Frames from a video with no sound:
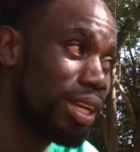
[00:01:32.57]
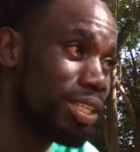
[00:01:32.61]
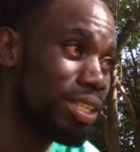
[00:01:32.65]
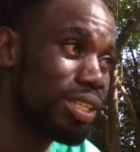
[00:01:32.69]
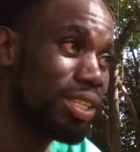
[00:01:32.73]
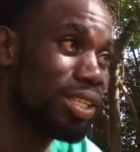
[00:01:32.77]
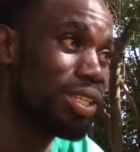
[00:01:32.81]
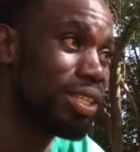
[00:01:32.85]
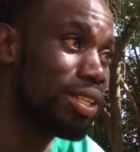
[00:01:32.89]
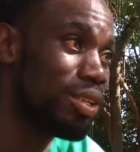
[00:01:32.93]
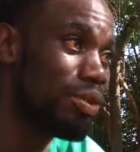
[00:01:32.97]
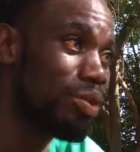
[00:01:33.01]
I
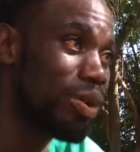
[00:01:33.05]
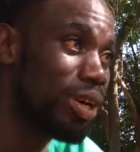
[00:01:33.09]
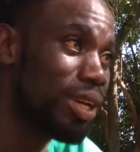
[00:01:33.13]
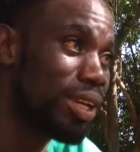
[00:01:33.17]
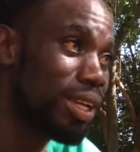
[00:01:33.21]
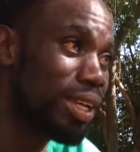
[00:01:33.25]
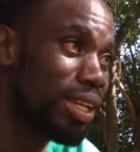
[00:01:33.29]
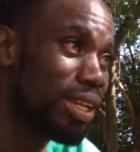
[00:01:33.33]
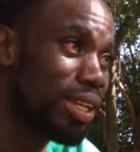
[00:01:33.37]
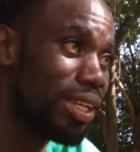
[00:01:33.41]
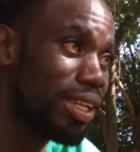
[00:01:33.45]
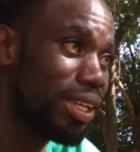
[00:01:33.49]
started
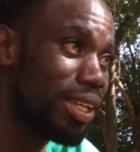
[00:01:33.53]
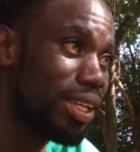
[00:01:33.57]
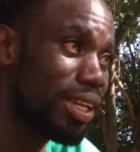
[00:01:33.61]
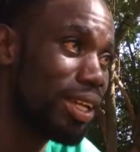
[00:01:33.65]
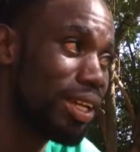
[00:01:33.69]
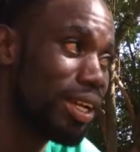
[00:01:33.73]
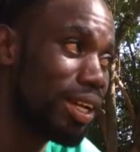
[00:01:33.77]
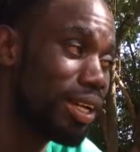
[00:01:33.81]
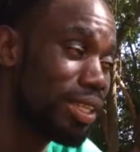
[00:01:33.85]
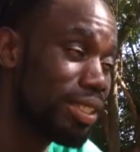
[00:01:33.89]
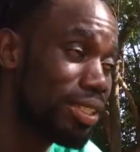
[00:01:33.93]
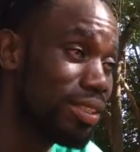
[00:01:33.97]
working
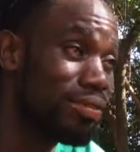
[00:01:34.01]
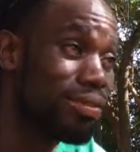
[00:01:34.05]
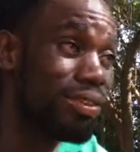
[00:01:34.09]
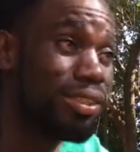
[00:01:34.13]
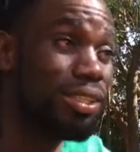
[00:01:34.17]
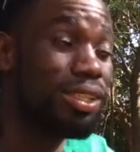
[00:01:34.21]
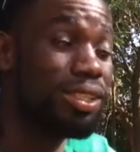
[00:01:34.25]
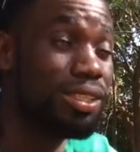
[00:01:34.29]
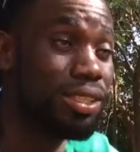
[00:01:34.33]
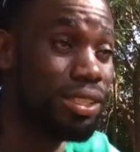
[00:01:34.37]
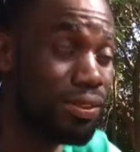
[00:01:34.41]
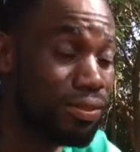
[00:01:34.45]
as
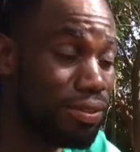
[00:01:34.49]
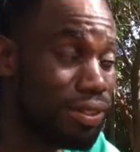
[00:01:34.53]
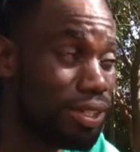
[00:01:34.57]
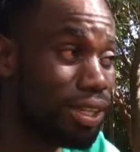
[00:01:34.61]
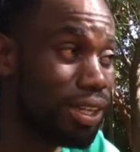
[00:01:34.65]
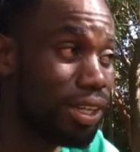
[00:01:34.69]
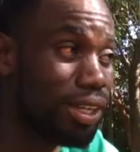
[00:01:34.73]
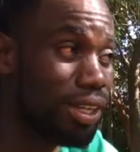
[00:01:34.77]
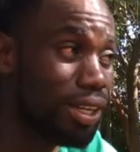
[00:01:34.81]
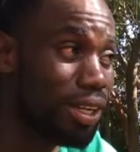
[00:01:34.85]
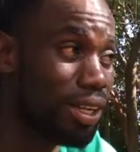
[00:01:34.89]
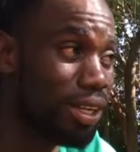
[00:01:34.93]
even a
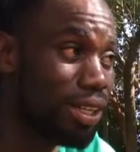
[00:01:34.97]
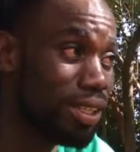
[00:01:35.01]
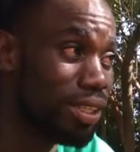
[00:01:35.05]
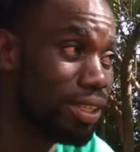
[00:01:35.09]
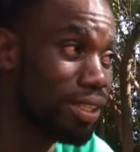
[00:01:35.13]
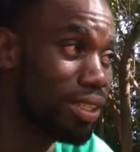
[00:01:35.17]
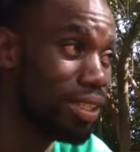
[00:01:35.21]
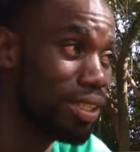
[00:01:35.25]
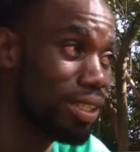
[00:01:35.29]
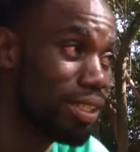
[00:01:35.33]
safety kayaker.